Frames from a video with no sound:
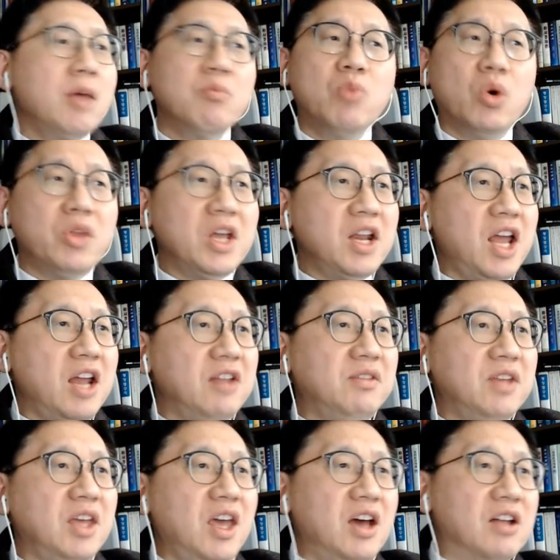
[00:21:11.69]
More than
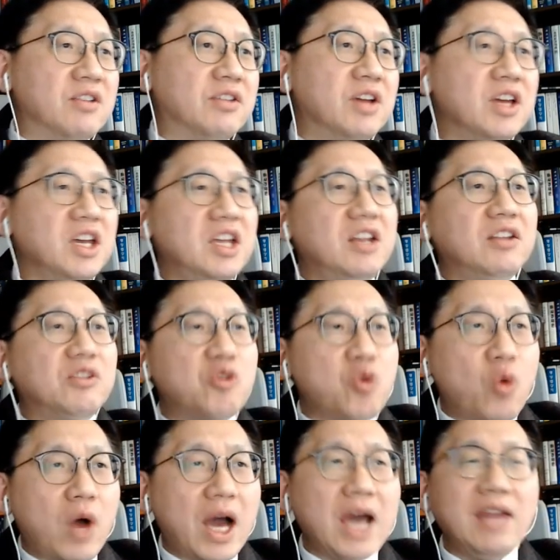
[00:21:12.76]
anything else, it is
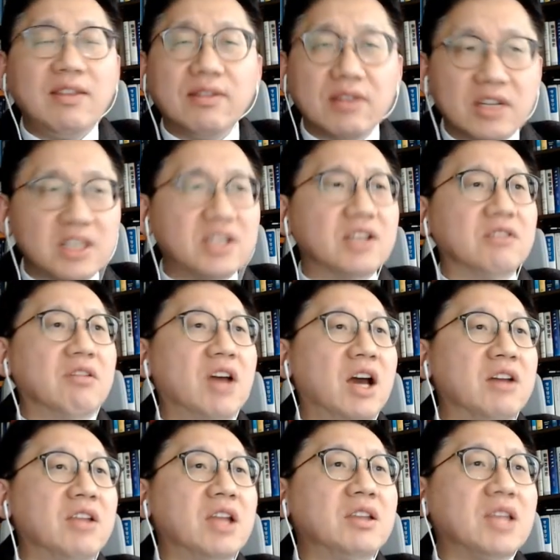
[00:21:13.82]
quite certain
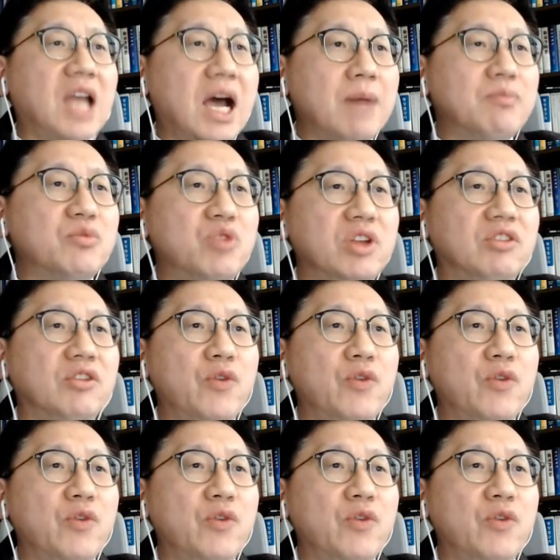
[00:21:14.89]
that top risk